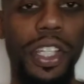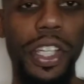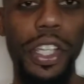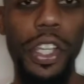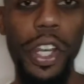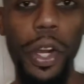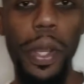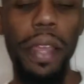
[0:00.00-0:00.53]

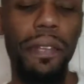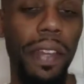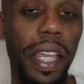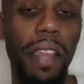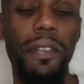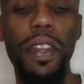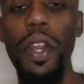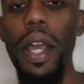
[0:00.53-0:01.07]
You know, if
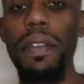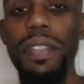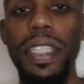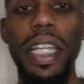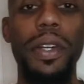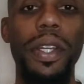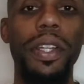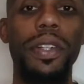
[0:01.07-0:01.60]
you don't have
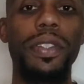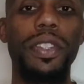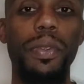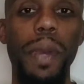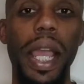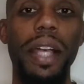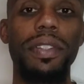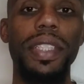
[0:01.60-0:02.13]
stereo
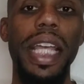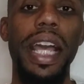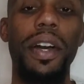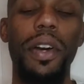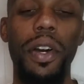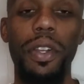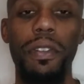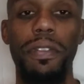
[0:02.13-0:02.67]
surround
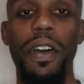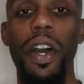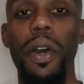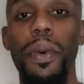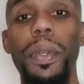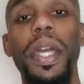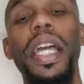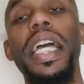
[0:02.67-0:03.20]
sound on the
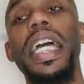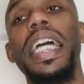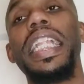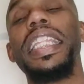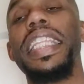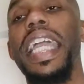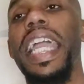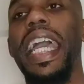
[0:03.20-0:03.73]
phone,
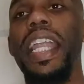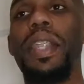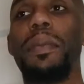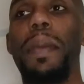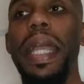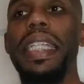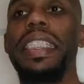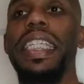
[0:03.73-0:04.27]
then
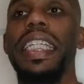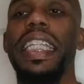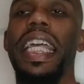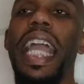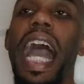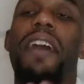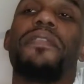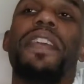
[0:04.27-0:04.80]

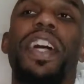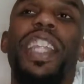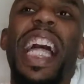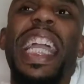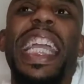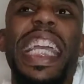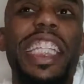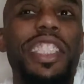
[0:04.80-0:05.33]
basically I feel
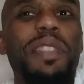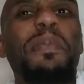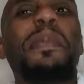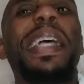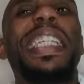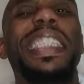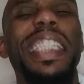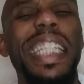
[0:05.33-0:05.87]
like it's
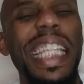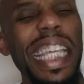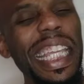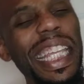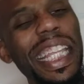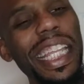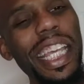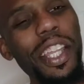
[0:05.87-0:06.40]

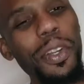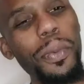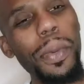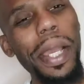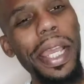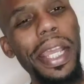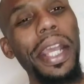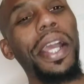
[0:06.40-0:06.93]
misleading in a
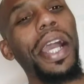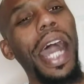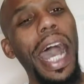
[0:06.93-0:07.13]
way.